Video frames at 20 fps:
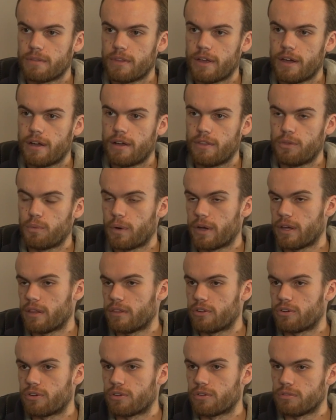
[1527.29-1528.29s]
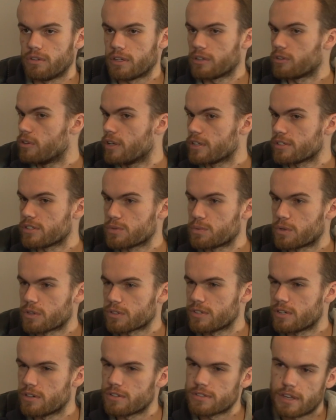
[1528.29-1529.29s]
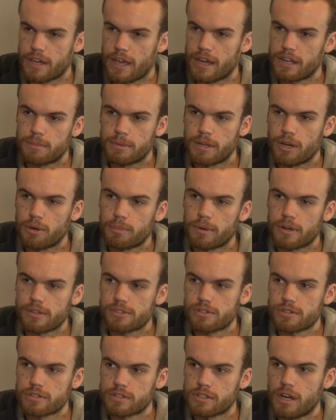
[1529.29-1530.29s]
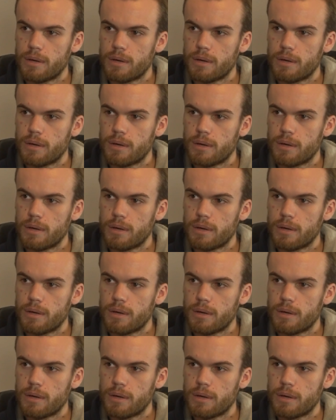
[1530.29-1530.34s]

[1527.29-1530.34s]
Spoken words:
the way their liquor license works there is they had to be out by a certain